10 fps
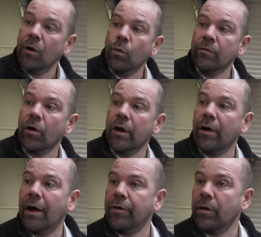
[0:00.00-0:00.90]
we've got your
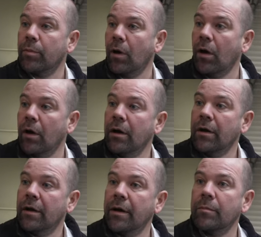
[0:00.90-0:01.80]
aerial port
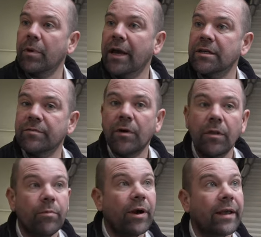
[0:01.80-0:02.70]
and place for
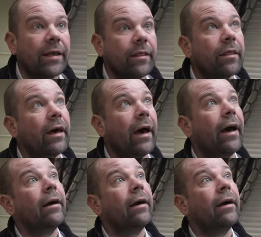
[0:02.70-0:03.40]
the bracket there.